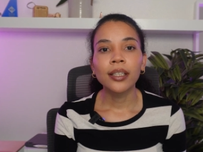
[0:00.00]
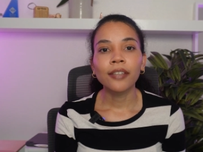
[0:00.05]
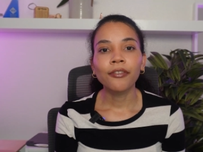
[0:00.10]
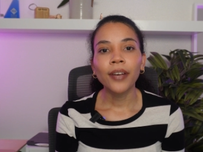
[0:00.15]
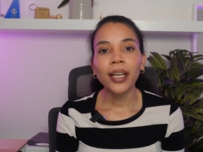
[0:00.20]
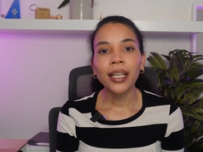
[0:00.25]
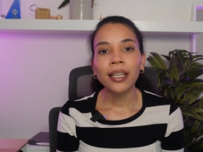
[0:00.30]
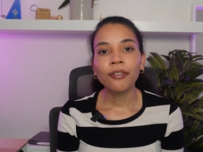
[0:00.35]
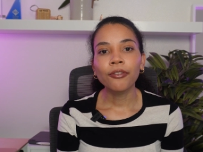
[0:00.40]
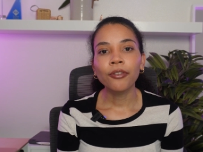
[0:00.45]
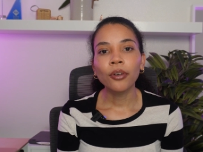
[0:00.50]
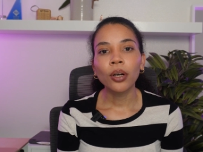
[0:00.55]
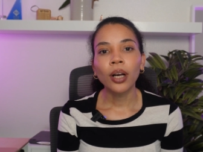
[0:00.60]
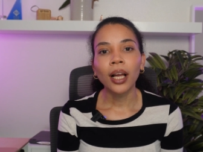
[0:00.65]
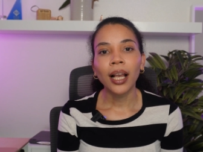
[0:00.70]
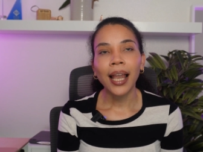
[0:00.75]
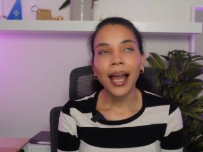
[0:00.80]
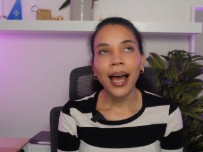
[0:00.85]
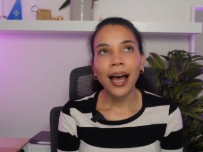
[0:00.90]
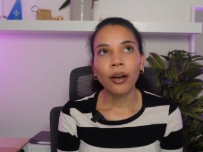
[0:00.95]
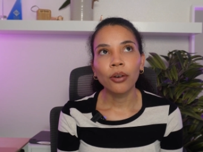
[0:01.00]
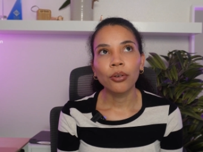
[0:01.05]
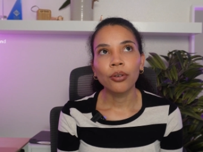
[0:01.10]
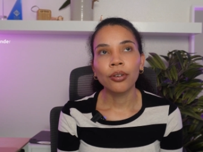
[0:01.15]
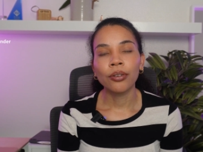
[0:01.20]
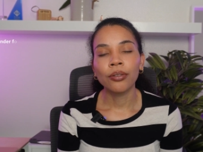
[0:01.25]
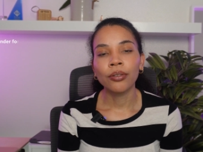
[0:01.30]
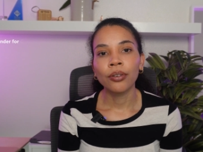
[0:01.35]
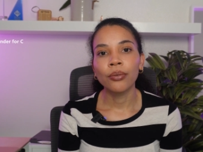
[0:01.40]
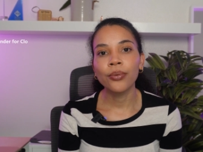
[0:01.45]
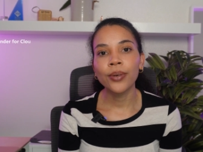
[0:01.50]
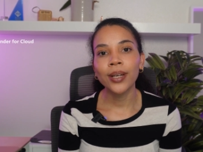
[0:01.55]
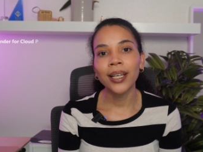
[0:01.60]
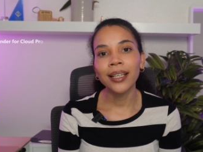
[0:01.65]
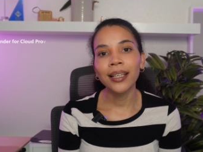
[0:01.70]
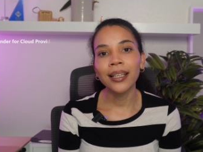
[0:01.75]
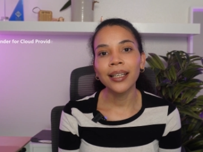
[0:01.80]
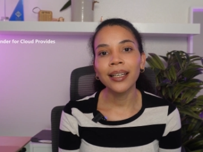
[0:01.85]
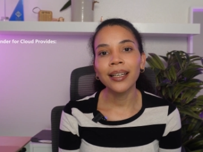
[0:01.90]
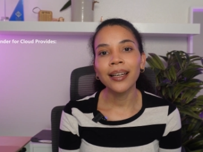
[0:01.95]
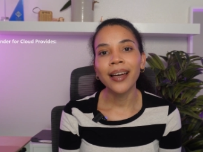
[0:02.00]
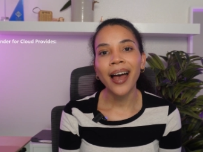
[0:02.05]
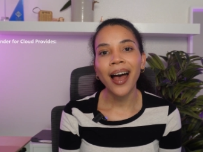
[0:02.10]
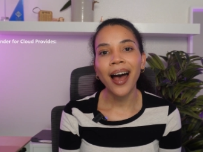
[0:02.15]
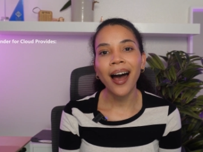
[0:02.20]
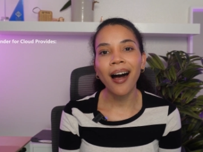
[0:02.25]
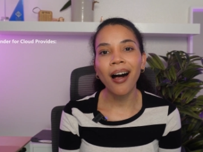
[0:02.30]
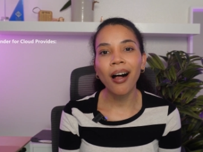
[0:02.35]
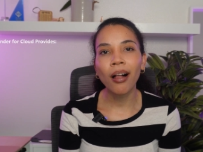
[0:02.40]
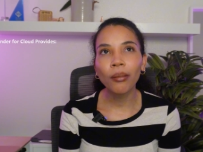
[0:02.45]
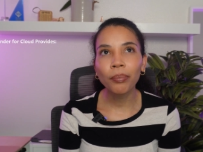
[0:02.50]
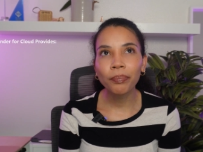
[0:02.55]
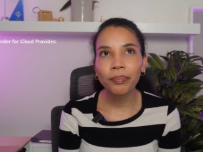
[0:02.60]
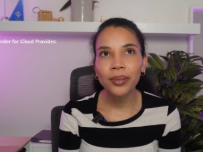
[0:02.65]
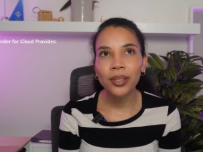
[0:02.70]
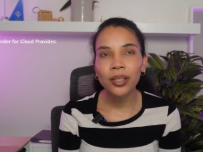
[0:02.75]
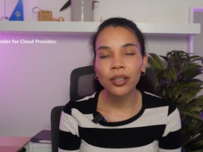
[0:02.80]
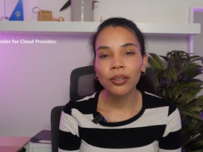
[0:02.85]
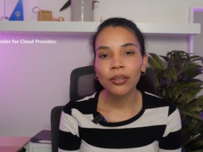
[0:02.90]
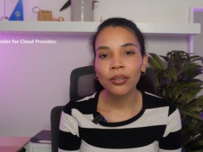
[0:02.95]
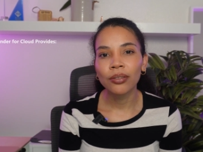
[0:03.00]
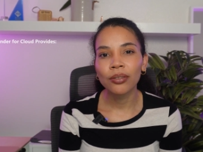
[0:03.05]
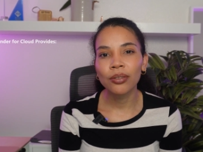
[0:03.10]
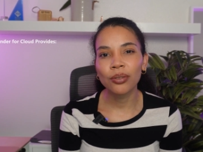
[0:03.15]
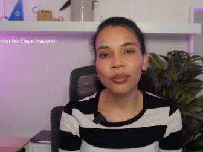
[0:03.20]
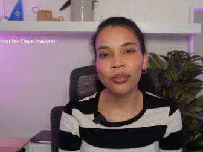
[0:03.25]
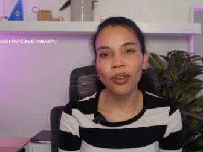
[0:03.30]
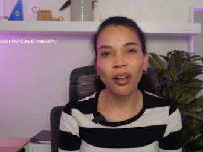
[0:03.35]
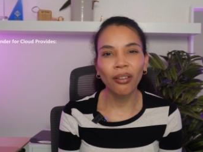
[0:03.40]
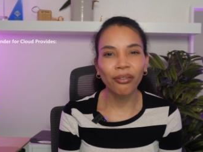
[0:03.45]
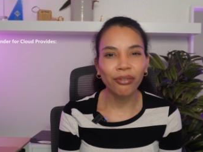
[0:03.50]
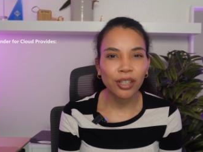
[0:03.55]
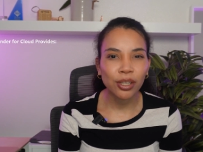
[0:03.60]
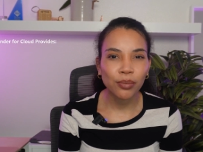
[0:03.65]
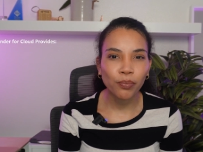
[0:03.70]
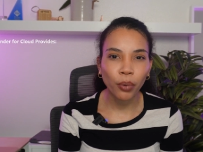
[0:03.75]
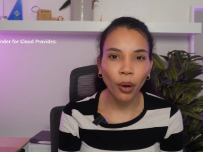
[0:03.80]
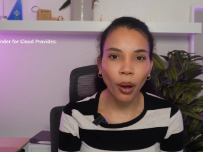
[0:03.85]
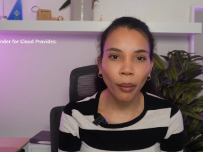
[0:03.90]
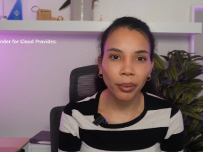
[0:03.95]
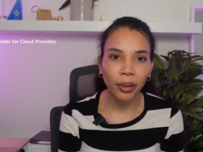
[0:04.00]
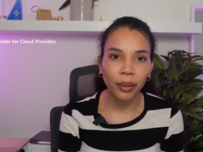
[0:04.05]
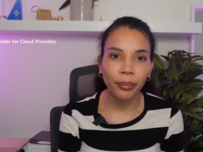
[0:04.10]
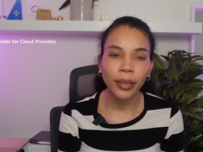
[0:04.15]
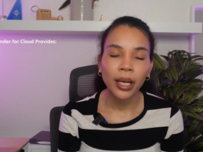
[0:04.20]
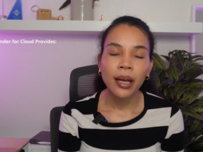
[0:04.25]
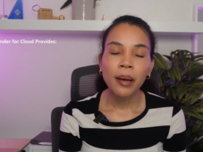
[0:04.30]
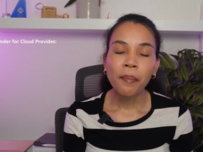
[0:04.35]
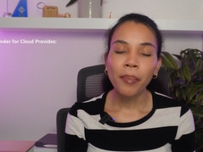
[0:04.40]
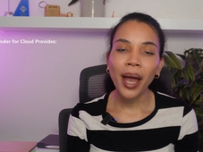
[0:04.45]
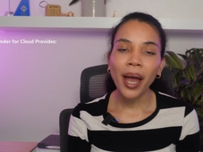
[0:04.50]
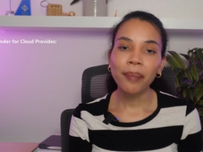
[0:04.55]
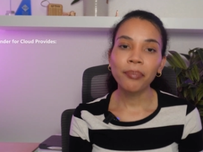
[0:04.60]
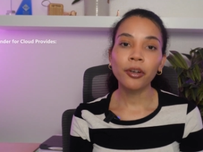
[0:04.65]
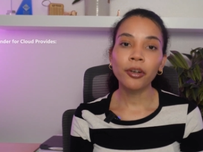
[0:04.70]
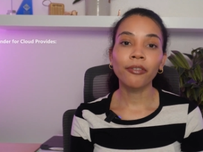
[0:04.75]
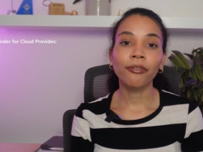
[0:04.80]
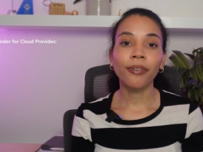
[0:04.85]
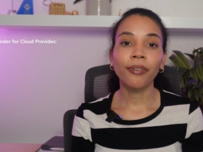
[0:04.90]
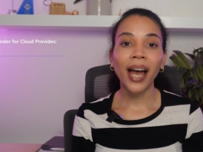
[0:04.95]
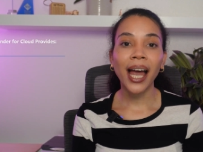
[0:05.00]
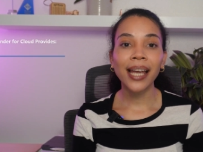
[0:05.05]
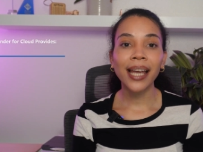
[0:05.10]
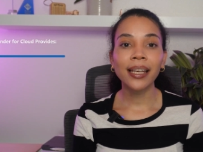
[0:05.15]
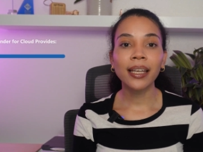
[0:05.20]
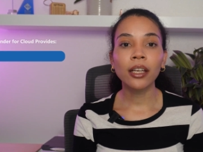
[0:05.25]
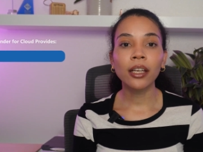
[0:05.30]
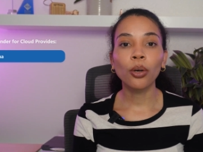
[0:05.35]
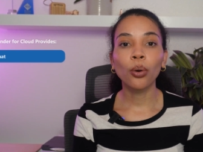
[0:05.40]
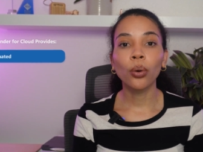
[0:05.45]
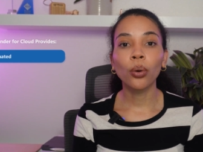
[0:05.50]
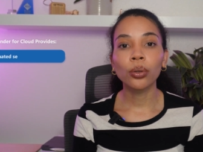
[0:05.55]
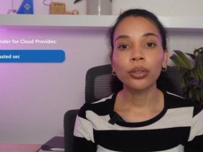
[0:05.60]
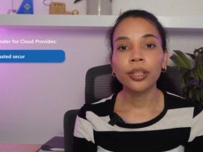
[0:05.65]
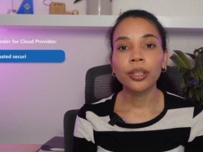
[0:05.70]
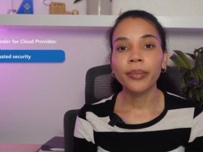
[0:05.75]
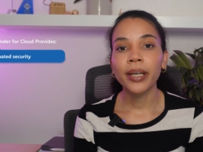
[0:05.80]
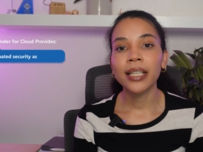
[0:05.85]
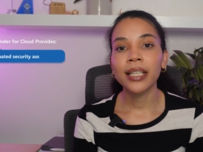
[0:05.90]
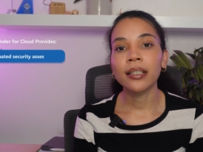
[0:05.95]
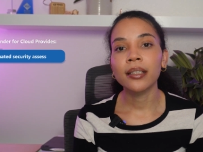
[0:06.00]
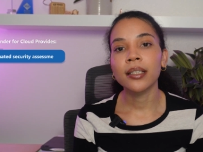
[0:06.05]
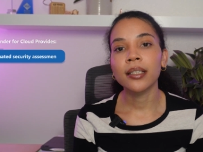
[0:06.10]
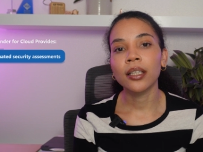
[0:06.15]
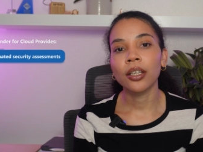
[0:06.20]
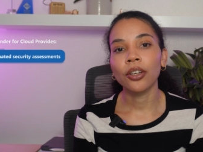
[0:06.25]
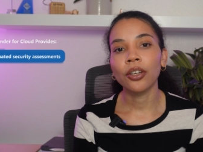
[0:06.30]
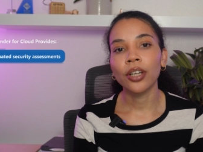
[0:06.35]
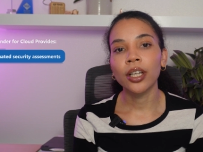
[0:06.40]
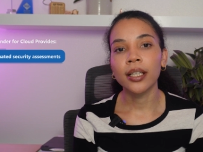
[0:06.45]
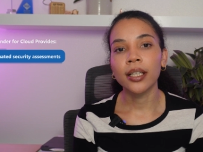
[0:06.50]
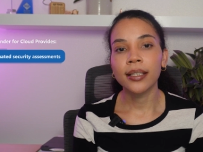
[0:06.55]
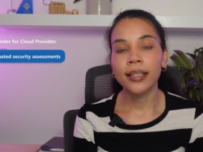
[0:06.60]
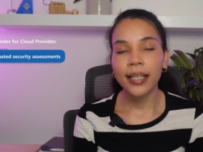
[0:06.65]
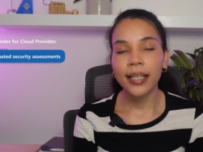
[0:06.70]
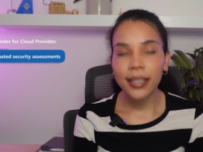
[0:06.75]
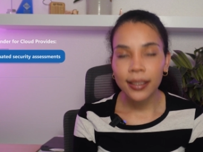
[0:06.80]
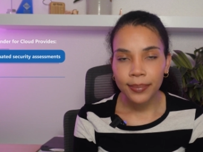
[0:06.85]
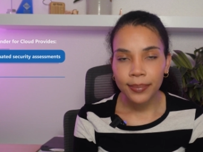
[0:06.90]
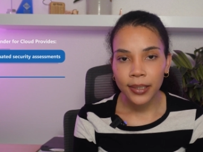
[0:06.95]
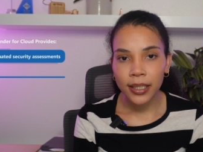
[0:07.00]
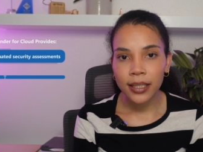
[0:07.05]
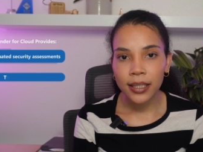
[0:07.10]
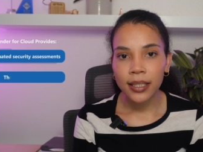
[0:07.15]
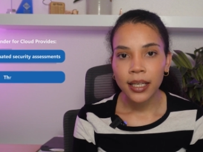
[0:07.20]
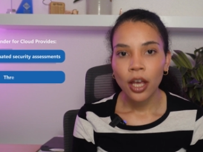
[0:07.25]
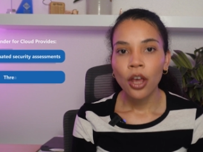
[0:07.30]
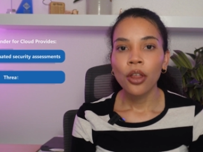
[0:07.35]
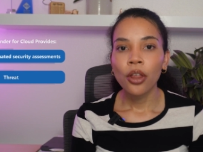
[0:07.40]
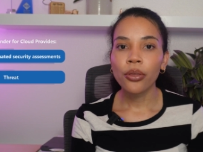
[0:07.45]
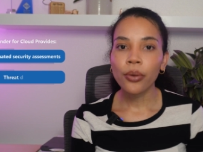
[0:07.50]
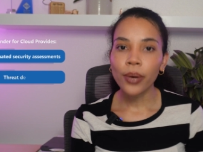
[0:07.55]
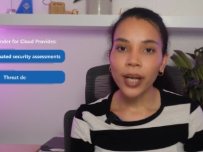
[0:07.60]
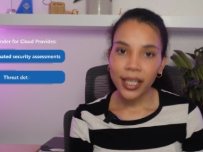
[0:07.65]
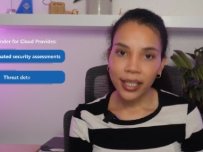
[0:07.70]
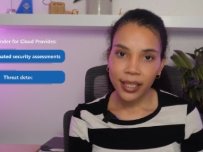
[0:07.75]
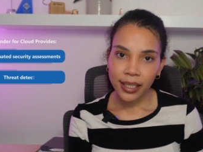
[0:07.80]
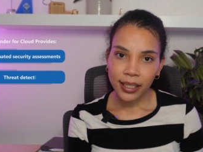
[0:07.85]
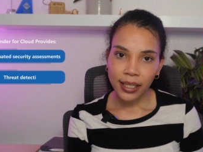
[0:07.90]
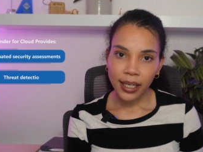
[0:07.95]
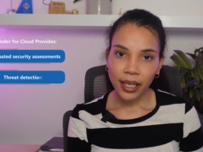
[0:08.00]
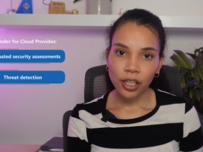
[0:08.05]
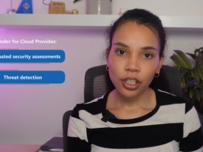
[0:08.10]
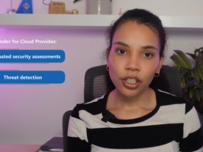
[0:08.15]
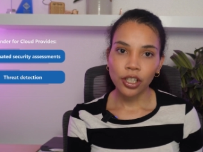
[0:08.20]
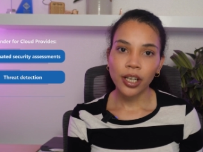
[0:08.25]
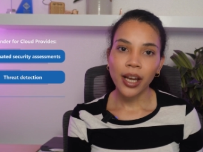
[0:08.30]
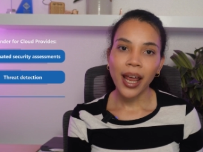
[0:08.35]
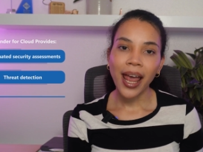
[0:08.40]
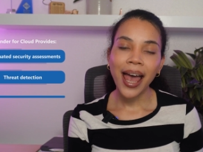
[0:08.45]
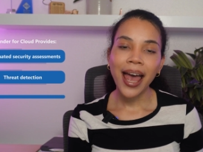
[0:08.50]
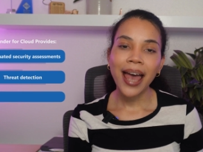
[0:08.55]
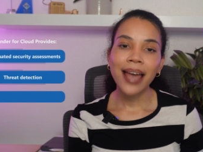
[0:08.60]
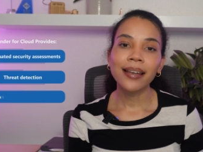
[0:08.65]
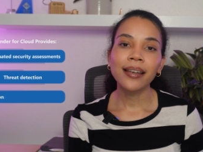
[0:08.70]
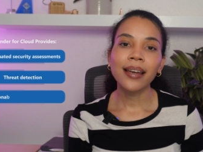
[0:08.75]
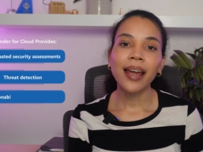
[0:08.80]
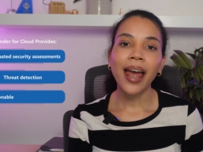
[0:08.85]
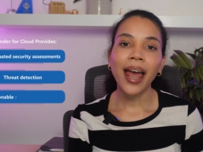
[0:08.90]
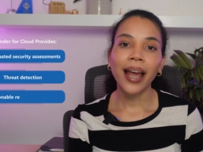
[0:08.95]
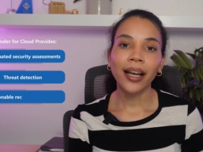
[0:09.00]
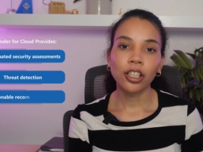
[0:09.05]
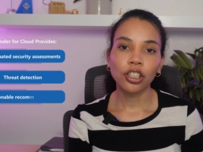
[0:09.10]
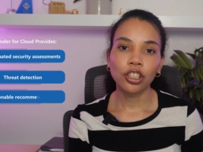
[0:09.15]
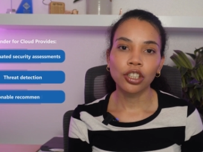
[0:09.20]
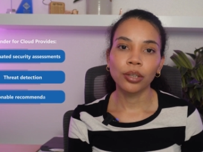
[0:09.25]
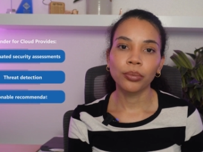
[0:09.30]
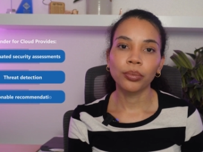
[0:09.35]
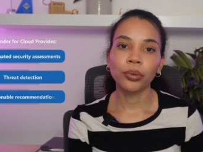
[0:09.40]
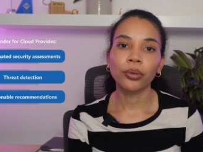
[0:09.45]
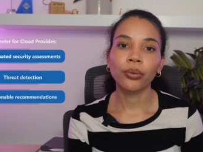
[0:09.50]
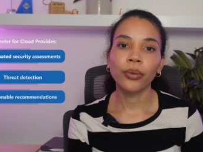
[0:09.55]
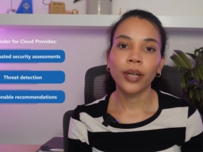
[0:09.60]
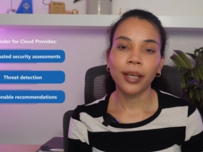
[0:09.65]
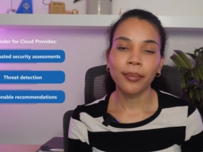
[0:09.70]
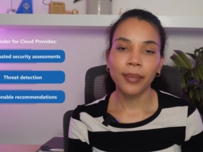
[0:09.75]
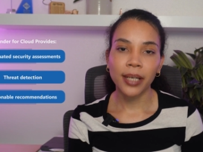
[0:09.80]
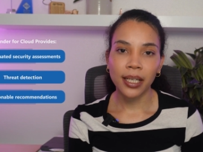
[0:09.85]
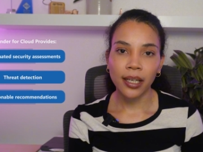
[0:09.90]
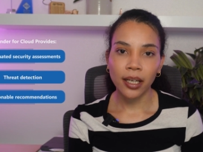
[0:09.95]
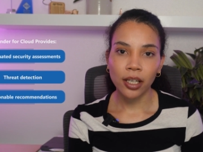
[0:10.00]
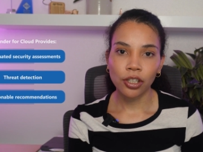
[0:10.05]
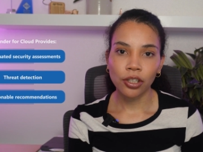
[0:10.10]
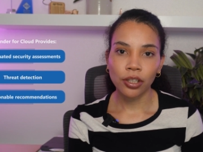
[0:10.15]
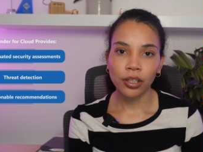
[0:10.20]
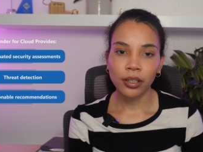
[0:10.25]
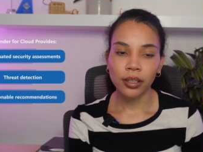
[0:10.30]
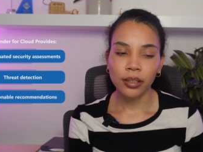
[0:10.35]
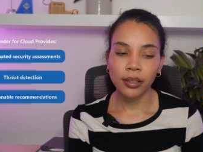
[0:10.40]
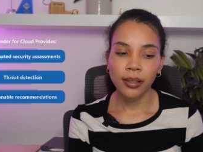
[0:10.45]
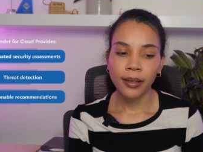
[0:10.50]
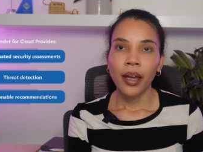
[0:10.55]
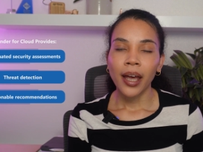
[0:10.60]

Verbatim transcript: Defender for Cloud really helps to solve this problem by providing automated security assessments, threat detection, and actionable recommendations.